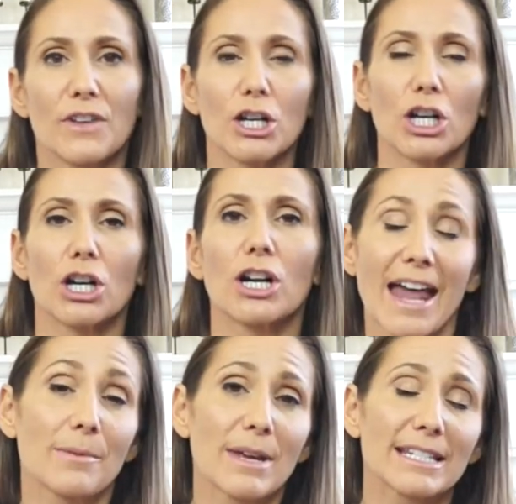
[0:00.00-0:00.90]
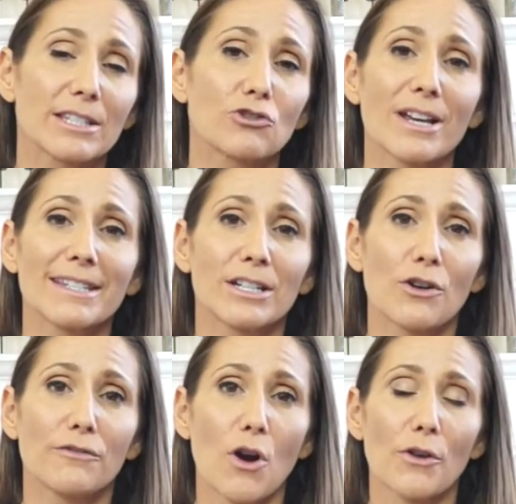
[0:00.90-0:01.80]
vinegar, and it makes the dressing
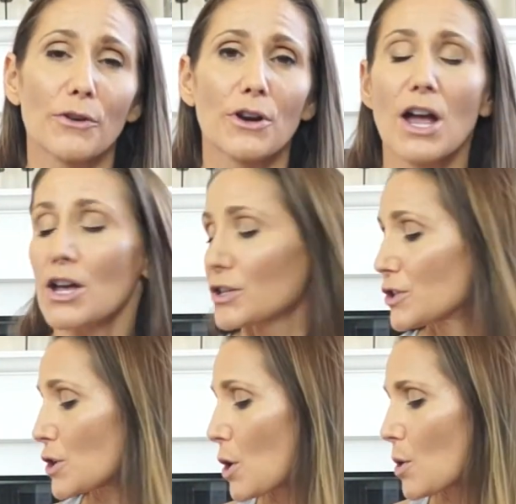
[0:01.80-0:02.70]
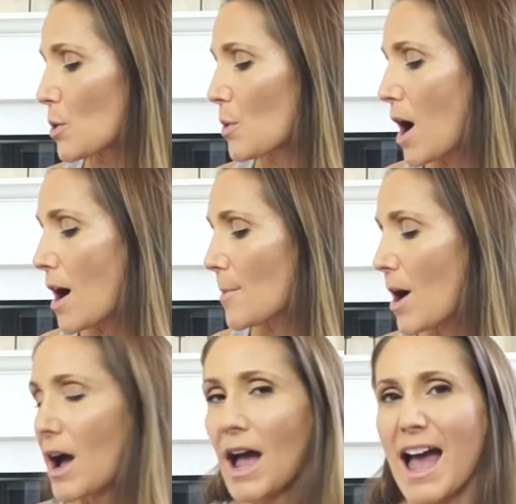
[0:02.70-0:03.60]
go farther. So, and
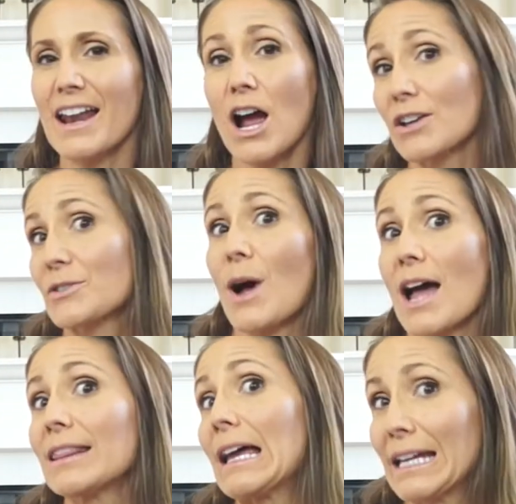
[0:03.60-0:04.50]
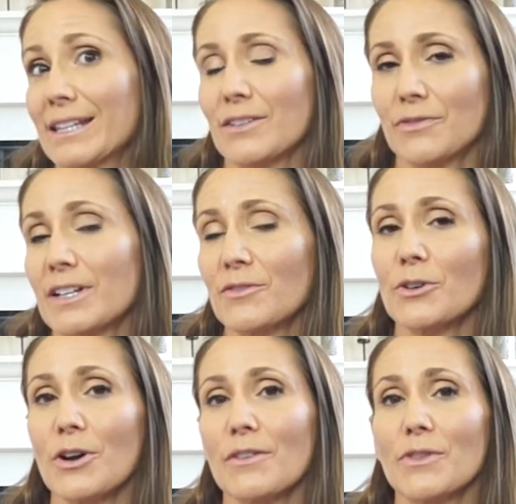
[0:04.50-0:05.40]
I like the
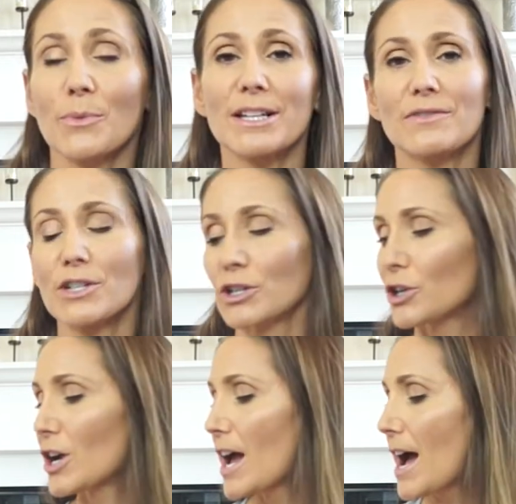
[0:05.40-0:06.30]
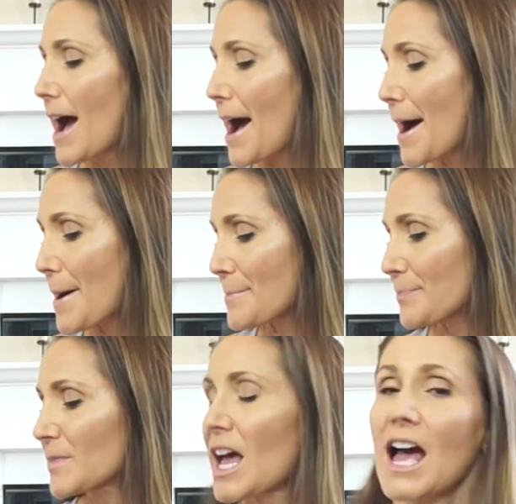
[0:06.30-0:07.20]
flavor of the rice vinegar.
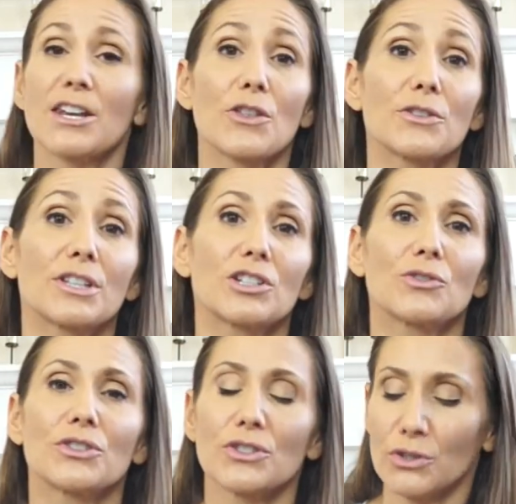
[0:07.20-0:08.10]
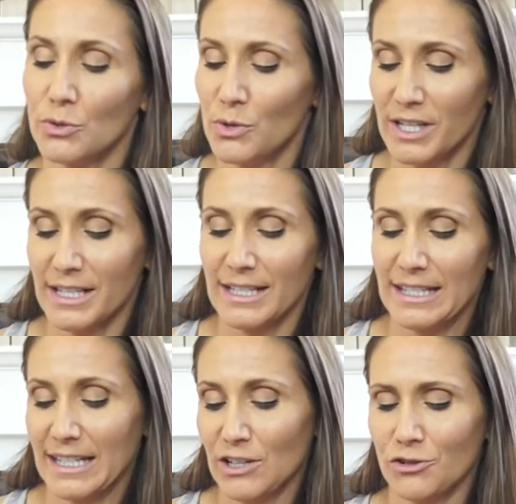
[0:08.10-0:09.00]
Another thing you can do
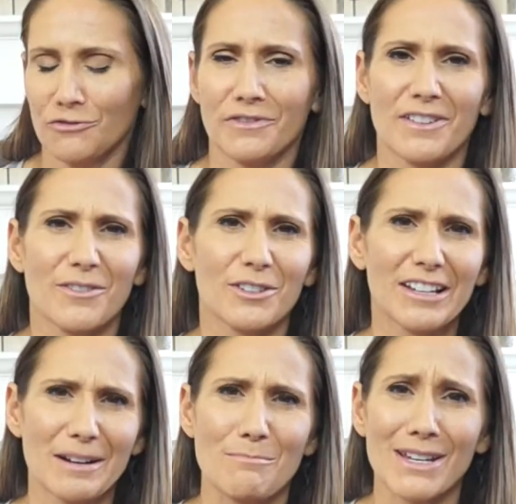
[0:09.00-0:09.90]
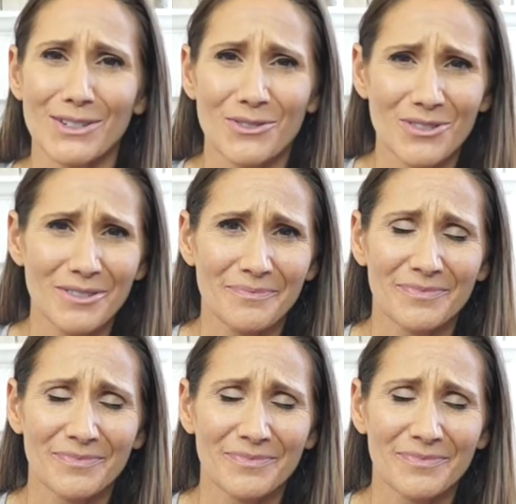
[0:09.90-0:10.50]
is get your favorite like mustard